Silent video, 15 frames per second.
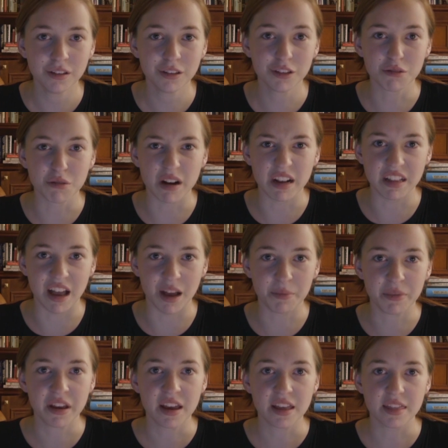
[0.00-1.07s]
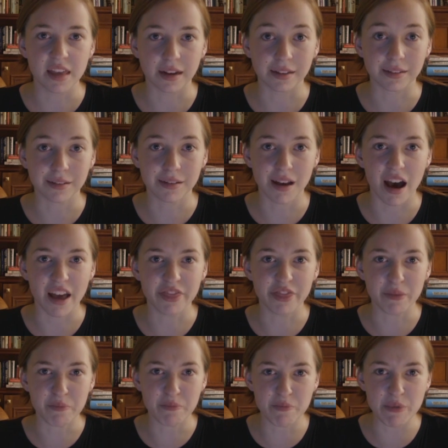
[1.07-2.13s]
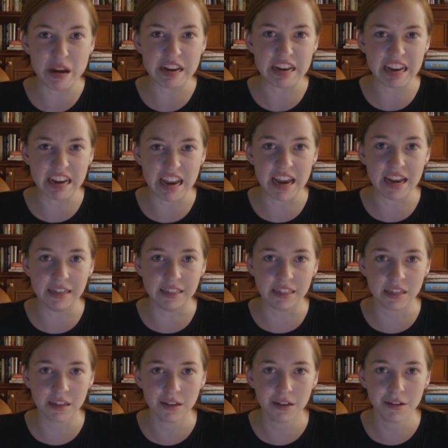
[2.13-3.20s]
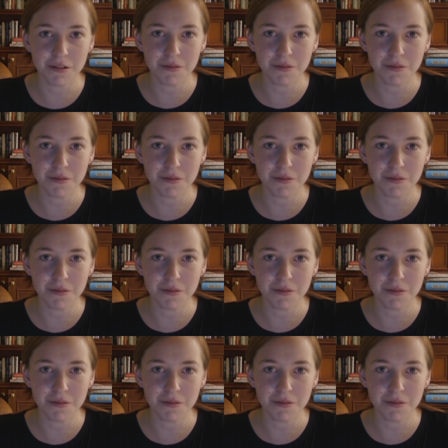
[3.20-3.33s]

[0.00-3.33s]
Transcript: Swell up. That is not the banging end.